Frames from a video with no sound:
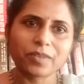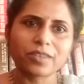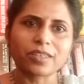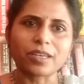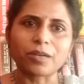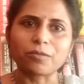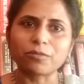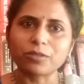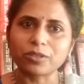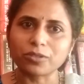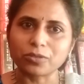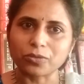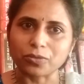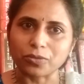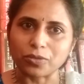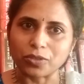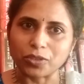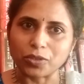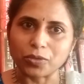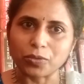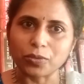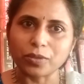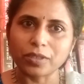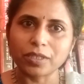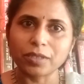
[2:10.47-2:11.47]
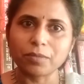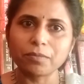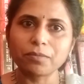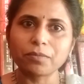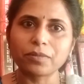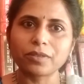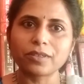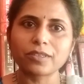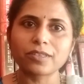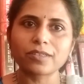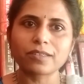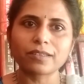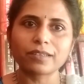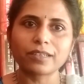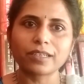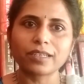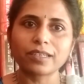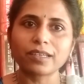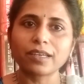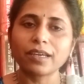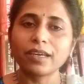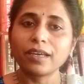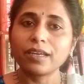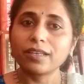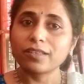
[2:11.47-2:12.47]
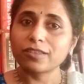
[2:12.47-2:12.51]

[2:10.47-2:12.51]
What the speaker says: Someone who knew him personally,